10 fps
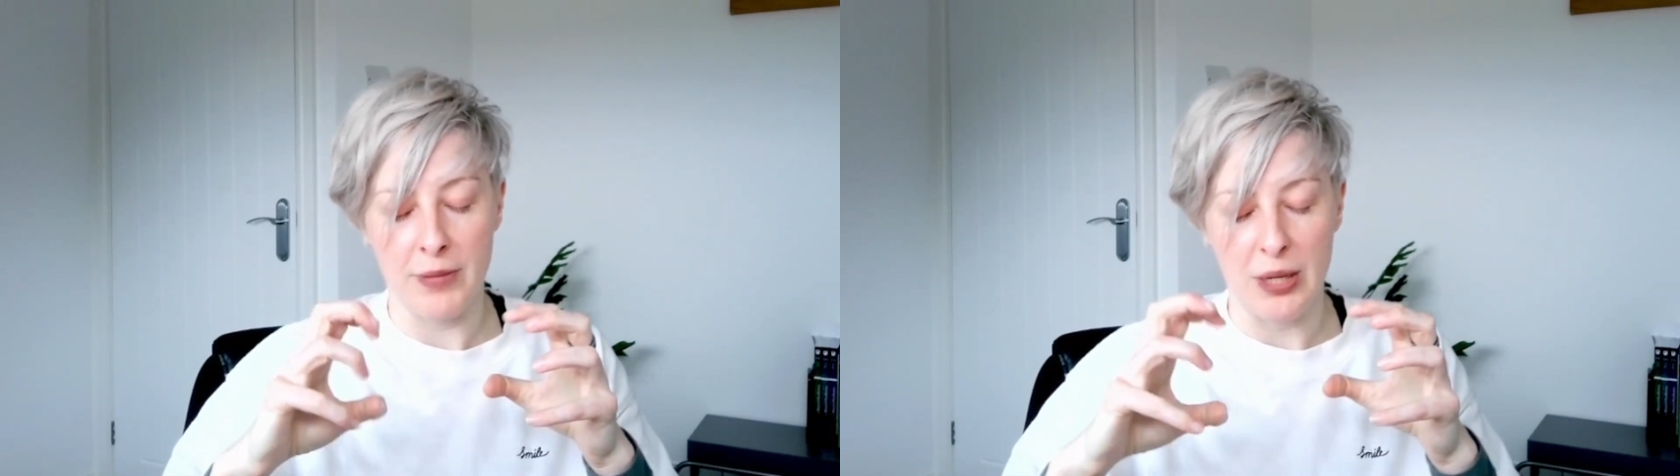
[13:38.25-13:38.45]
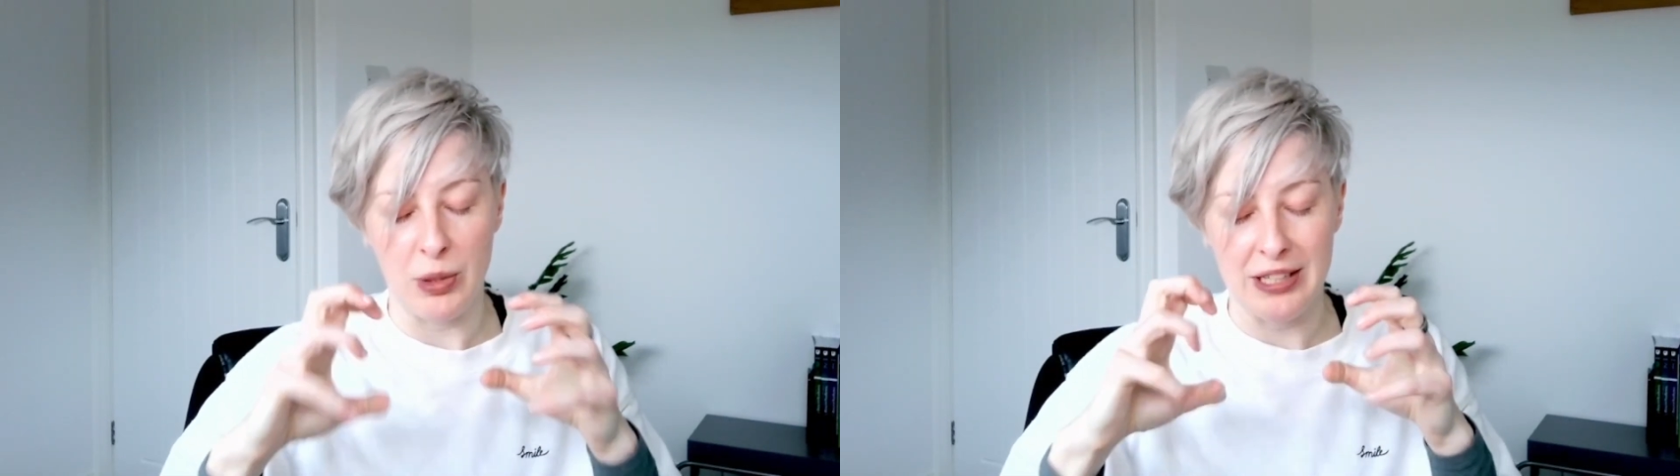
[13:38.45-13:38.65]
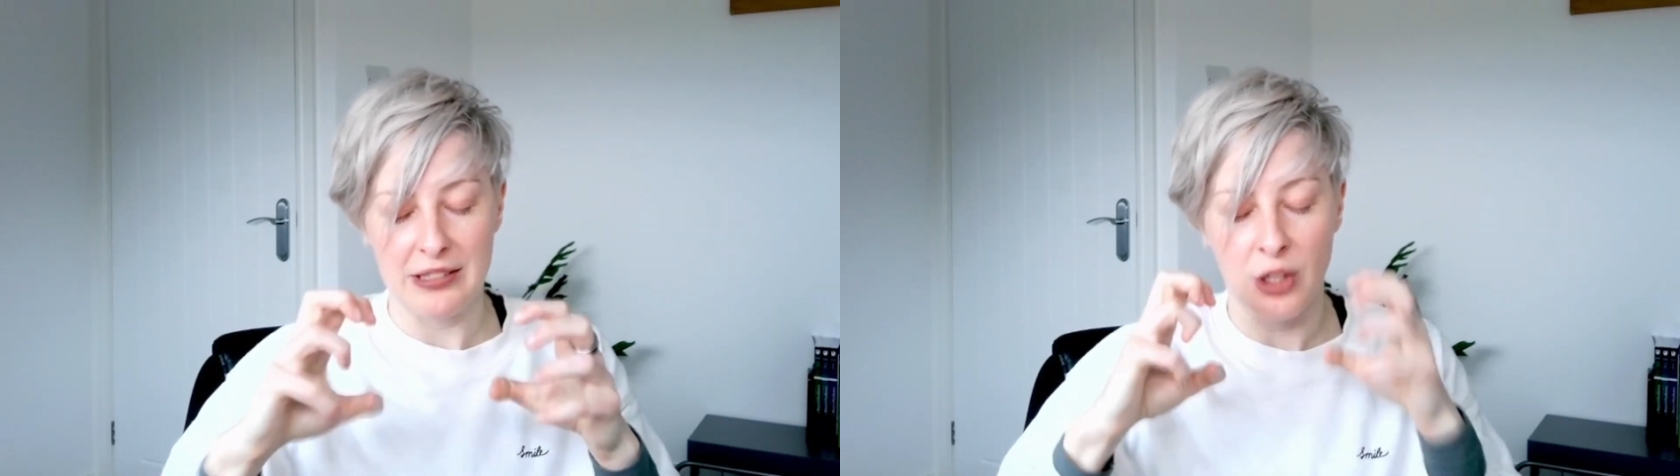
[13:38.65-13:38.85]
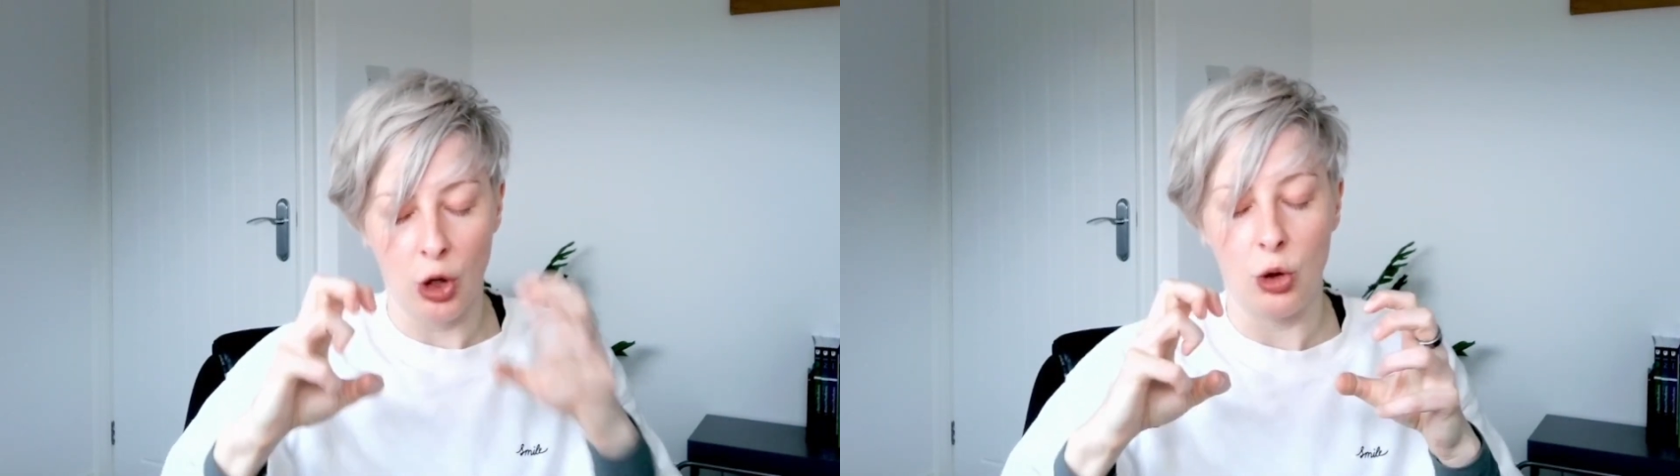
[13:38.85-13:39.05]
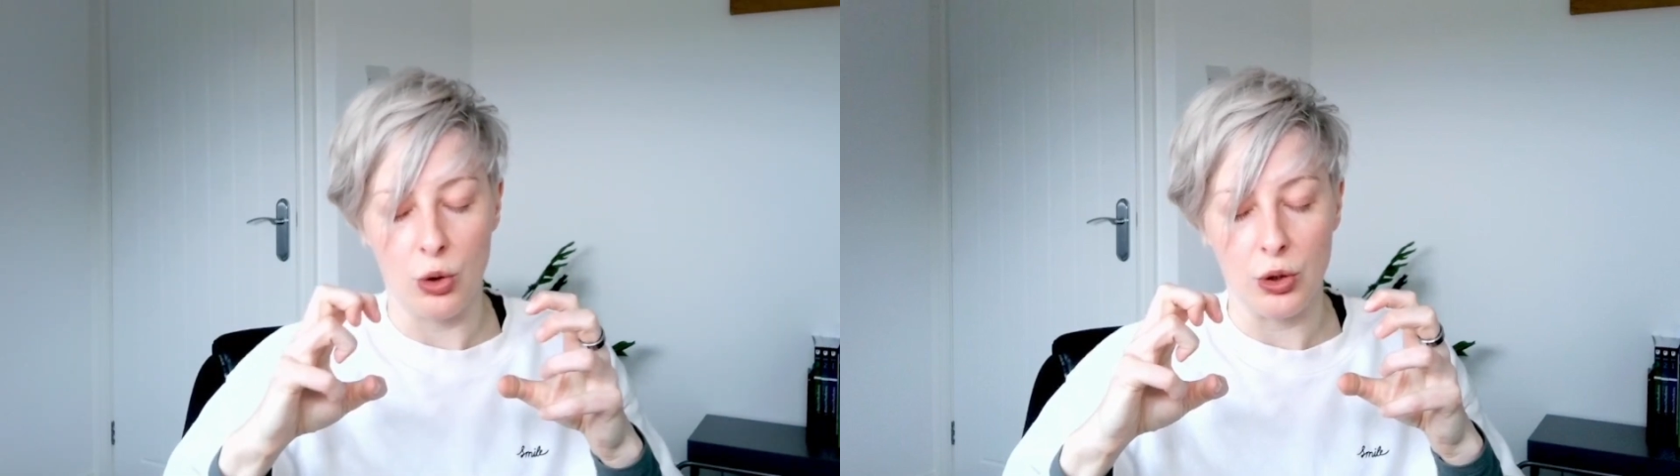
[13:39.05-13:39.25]
me with its
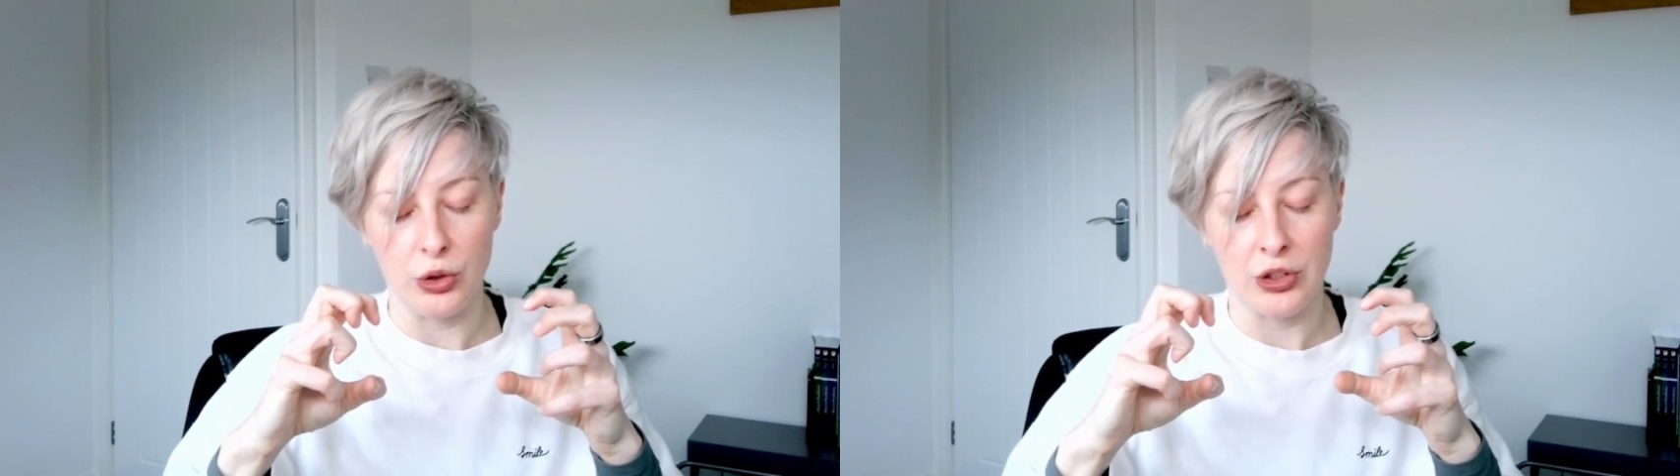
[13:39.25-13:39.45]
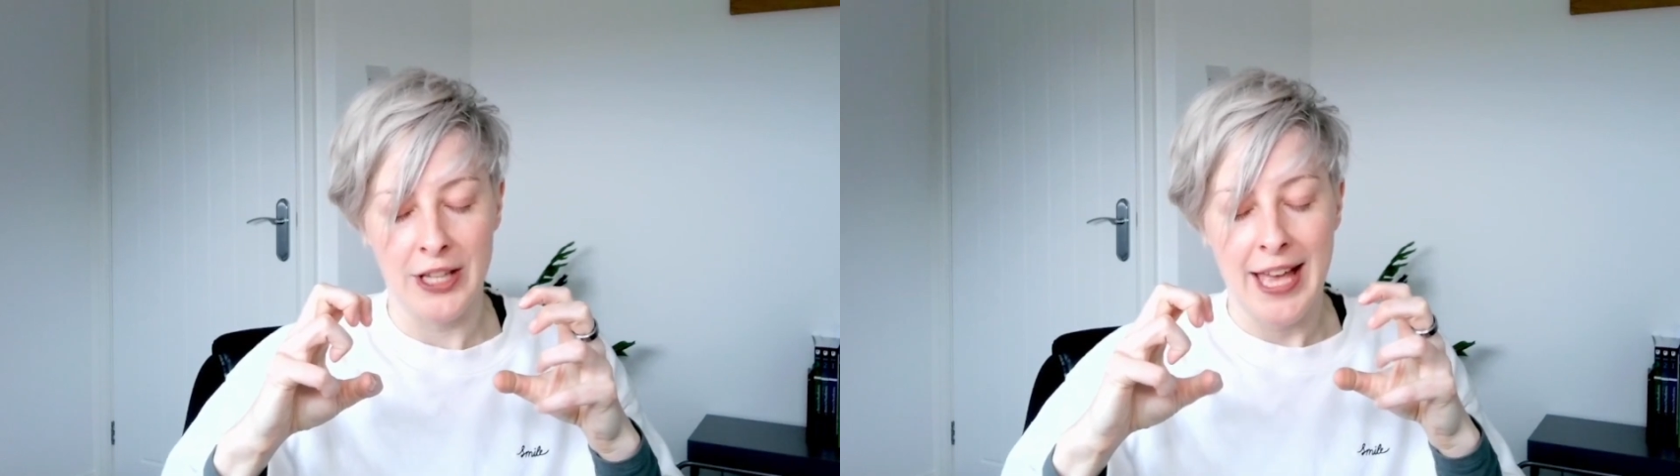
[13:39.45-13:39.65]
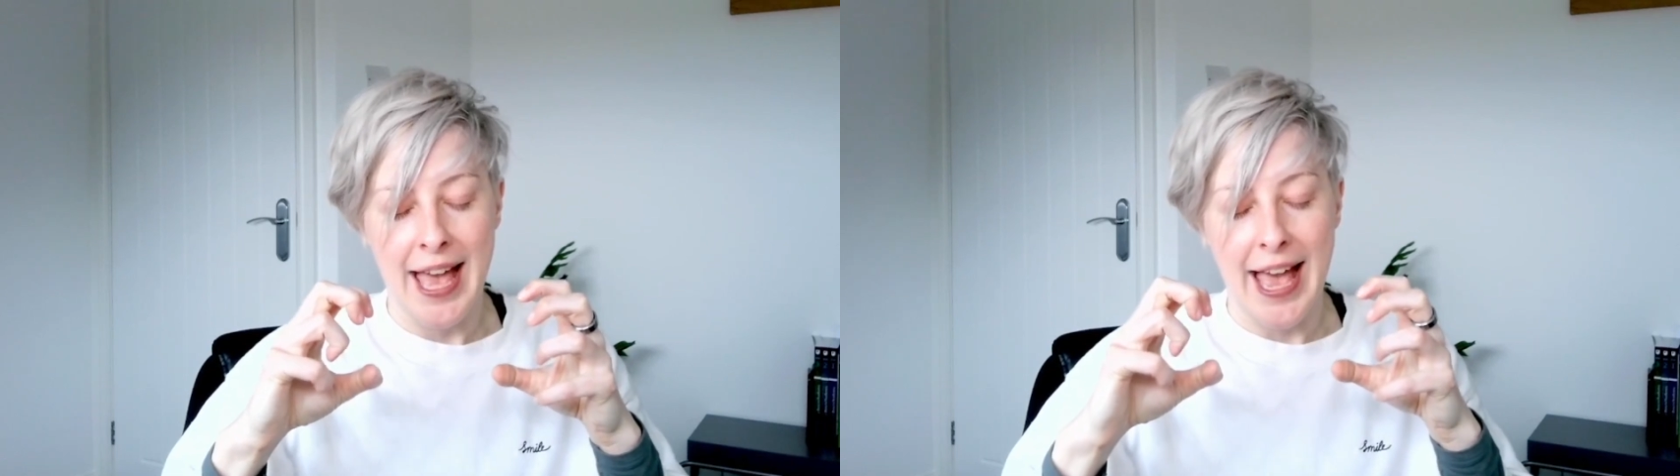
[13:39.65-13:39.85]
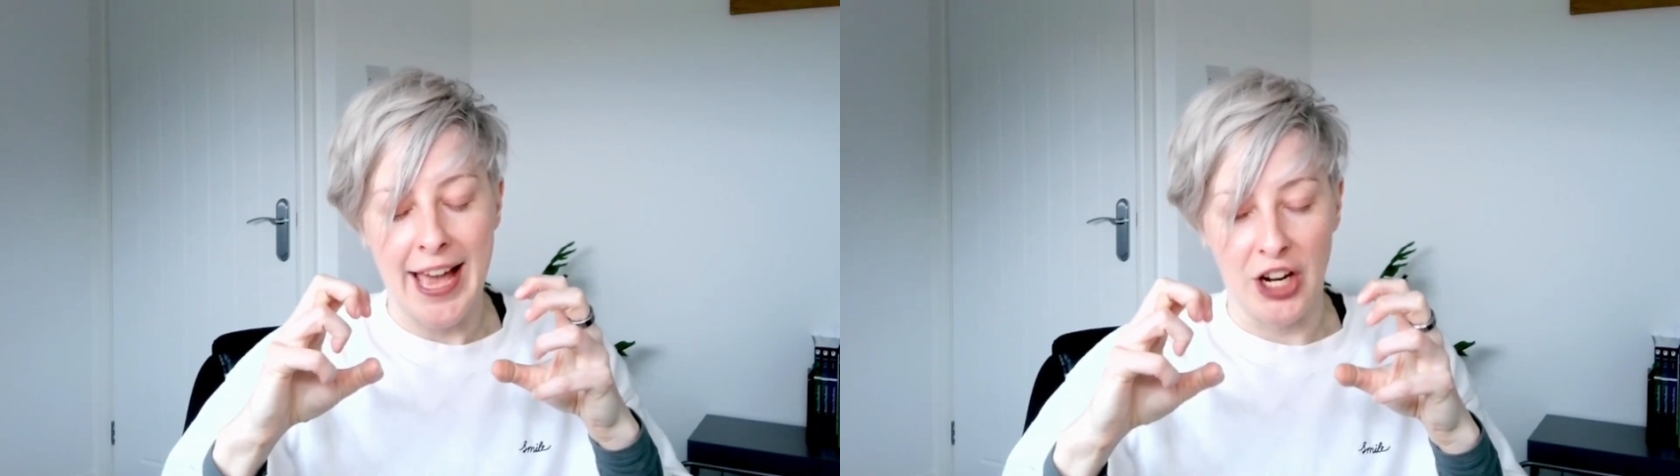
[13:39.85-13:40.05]
claws, and